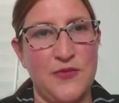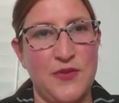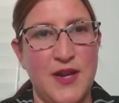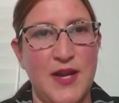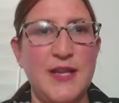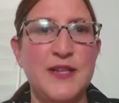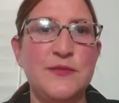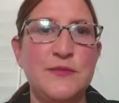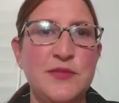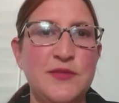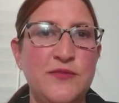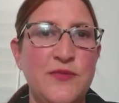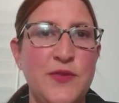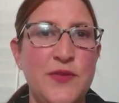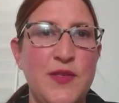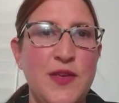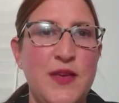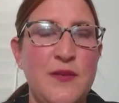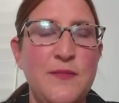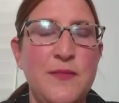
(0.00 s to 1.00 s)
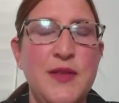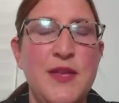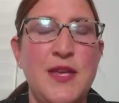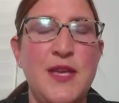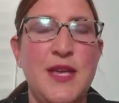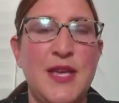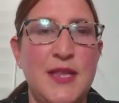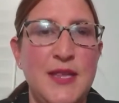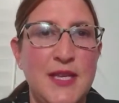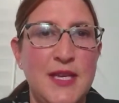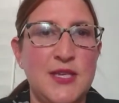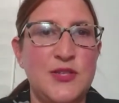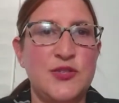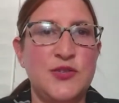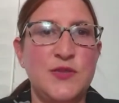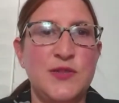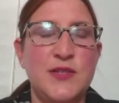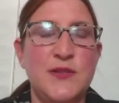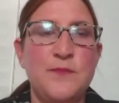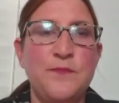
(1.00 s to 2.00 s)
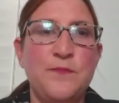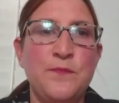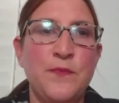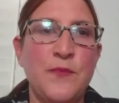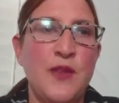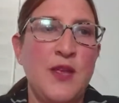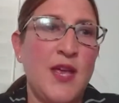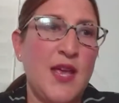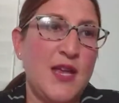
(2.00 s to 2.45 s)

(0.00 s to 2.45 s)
other items for them in the interim.